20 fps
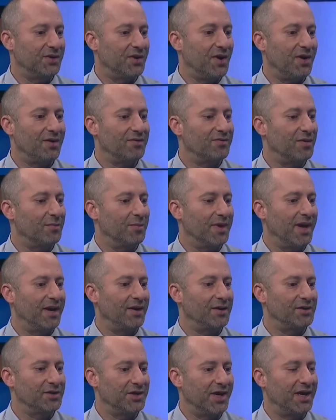took off from
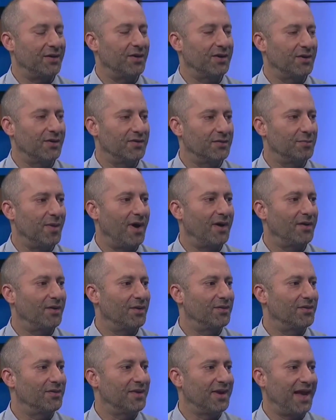there. Sharing the
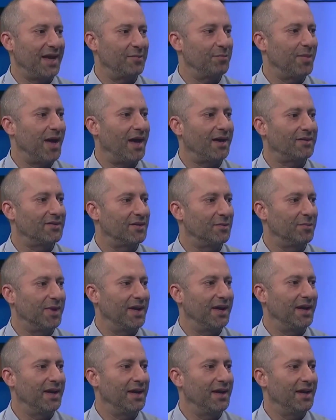smiles came back to
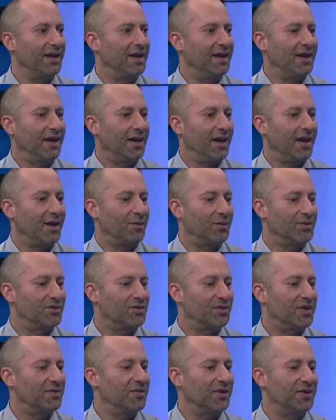me. I was
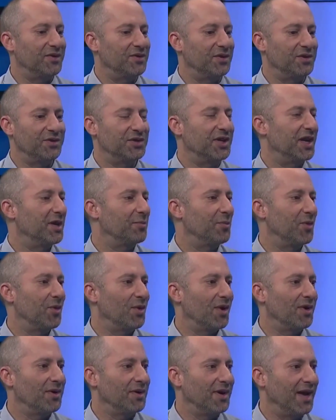driven to share
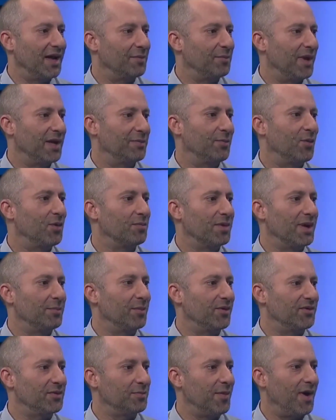more and make more
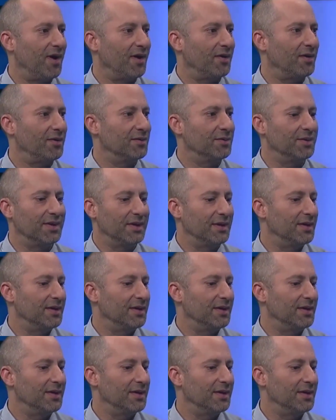people smile